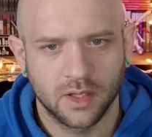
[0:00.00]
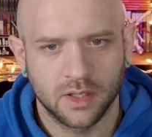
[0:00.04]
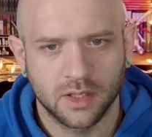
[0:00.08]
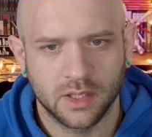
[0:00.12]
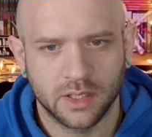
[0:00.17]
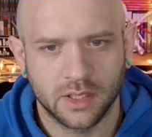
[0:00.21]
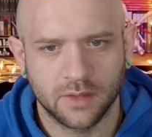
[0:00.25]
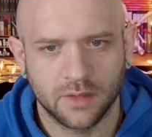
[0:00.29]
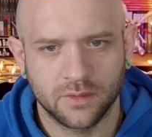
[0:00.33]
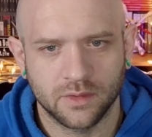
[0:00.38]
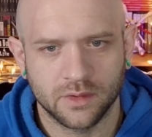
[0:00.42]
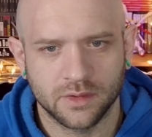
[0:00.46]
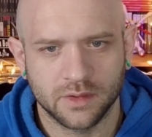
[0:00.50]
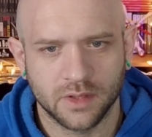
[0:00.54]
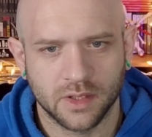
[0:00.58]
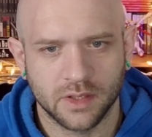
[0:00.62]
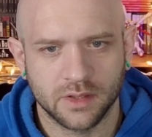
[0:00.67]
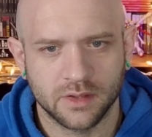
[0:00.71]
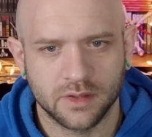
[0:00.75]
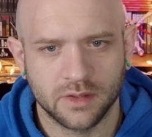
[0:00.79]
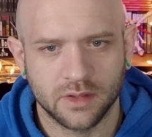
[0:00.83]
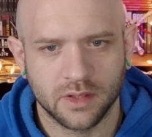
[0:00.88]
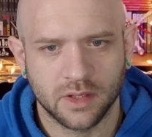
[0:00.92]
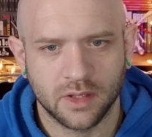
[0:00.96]
The different
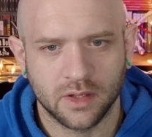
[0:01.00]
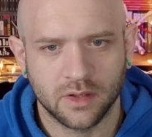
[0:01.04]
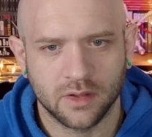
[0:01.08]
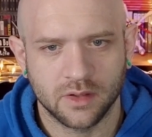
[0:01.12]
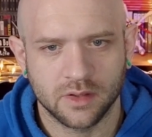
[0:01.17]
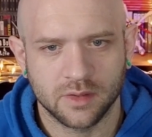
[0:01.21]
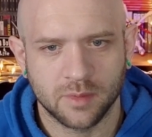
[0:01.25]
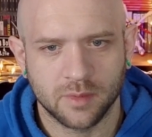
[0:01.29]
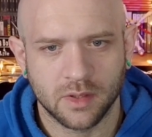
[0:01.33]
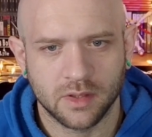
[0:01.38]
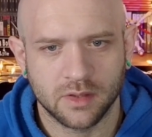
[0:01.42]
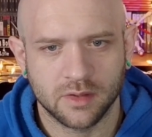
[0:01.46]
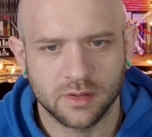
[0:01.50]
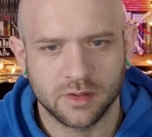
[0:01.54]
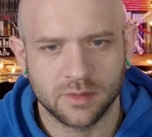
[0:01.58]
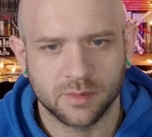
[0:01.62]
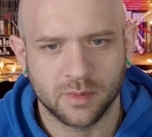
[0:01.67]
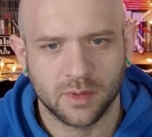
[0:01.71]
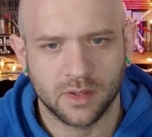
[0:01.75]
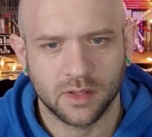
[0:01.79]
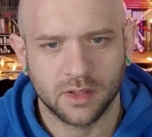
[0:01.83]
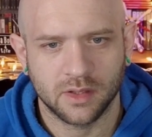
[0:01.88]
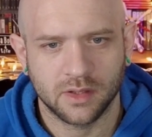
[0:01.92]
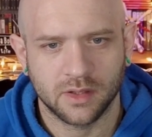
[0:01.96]
sizes of the gears make them
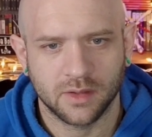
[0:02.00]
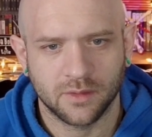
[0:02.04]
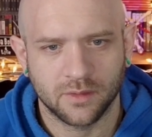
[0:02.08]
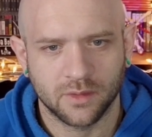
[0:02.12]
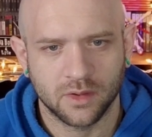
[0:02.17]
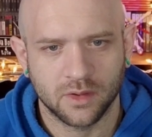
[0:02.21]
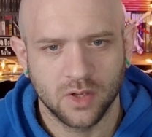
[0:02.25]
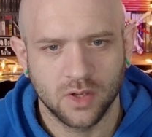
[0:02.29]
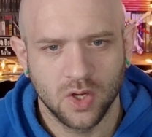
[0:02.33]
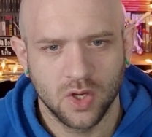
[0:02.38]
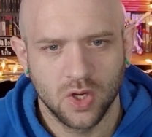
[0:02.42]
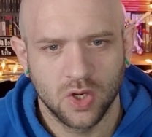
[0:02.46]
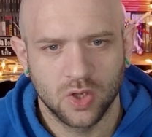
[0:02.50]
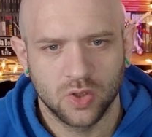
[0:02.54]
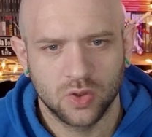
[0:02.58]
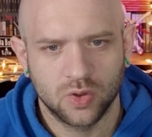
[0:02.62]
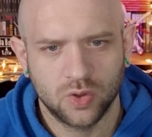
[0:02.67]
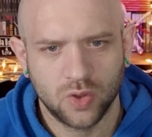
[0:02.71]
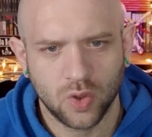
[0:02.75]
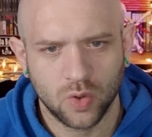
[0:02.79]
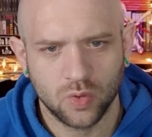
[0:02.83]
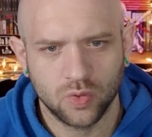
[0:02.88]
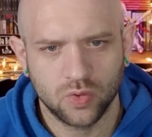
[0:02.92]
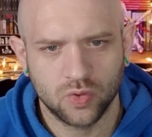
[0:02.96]
spin at different...
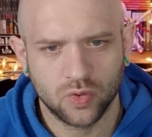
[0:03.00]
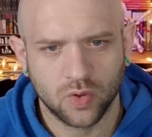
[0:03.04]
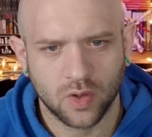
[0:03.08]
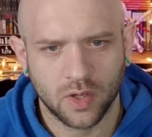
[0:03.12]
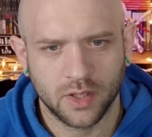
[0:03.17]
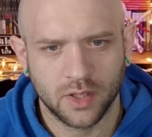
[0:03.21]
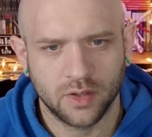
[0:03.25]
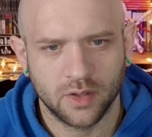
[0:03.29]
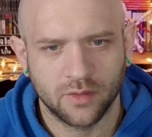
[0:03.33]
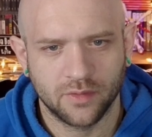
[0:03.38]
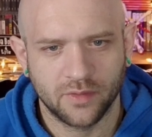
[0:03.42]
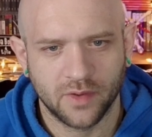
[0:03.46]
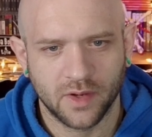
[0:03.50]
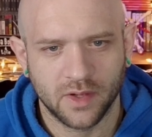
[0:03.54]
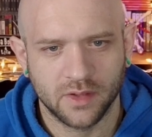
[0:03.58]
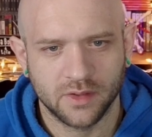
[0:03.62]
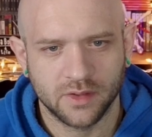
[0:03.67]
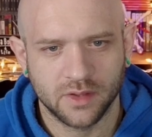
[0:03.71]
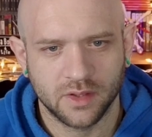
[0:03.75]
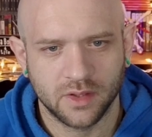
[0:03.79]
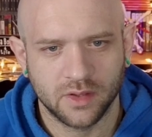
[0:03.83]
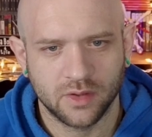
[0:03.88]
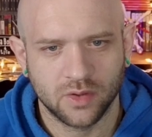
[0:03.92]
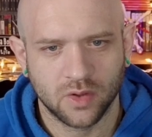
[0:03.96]
Don't try your
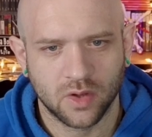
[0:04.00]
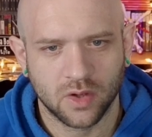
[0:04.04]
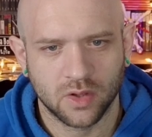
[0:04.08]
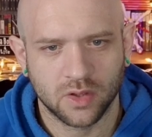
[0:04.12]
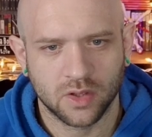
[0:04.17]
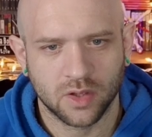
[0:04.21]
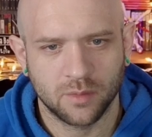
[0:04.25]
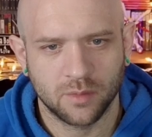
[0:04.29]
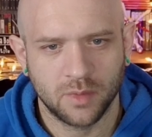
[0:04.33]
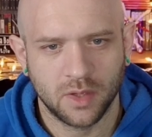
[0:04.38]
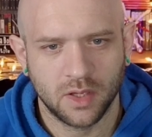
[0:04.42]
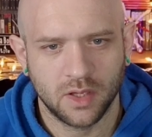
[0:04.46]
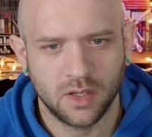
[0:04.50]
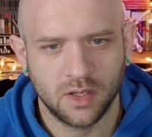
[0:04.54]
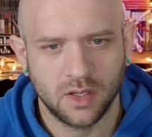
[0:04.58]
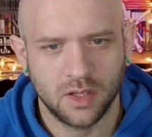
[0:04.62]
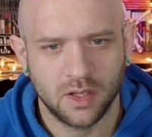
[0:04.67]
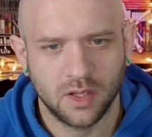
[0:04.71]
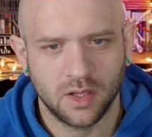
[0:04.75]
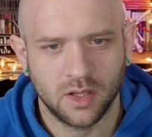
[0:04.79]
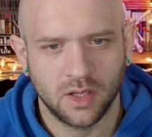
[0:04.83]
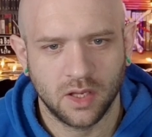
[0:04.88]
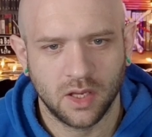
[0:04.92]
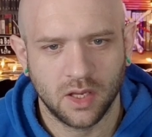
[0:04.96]
fancy talk on me.
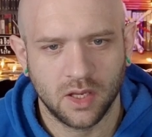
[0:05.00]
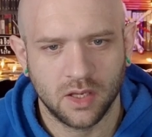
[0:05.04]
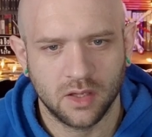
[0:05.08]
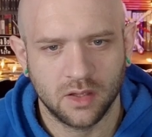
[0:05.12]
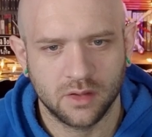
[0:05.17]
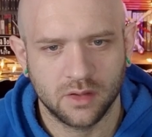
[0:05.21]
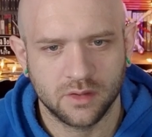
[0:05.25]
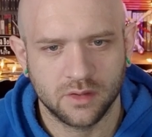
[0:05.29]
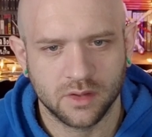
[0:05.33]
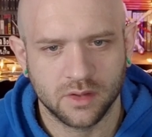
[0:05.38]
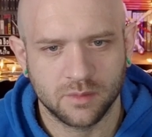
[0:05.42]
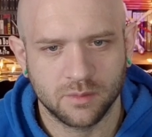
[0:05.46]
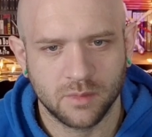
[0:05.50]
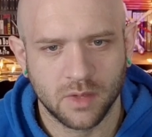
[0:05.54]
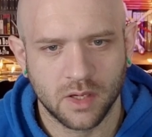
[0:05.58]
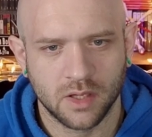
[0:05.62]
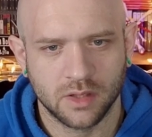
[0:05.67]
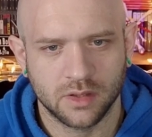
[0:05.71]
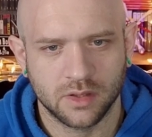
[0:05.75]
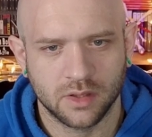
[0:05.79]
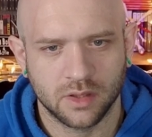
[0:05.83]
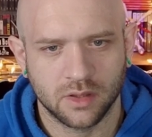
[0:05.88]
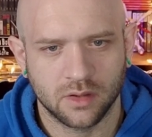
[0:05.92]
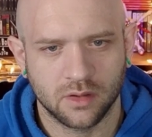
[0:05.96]
In the end, it's just
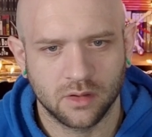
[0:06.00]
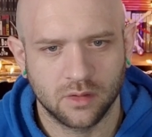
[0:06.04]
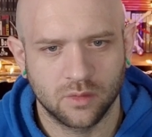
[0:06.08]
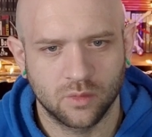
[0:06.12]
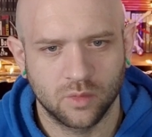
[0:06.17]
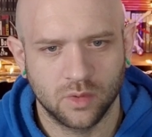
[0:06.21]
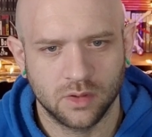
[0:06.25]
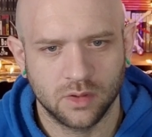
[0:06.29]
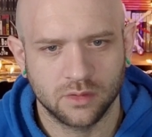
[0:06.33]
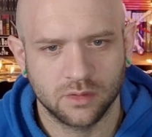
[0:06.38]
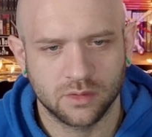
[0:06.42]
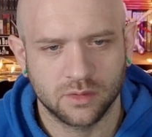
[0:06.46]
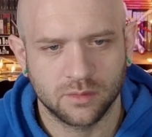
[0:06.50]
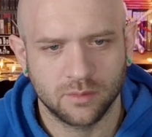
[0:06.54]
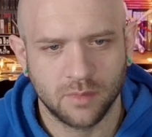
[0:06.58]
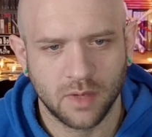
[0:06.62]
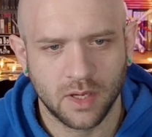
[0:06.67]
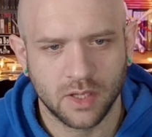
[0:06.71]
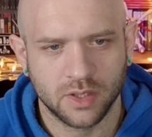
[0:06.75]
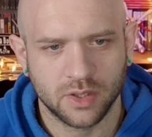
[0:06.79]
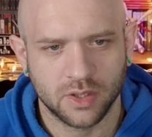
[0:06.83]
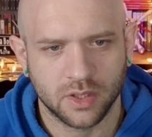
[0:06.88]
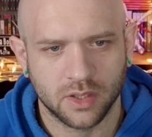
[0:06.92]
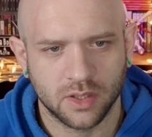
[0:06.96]
magic. Well,
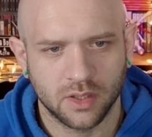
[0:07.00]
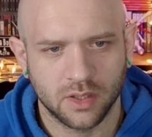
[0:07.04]
magic.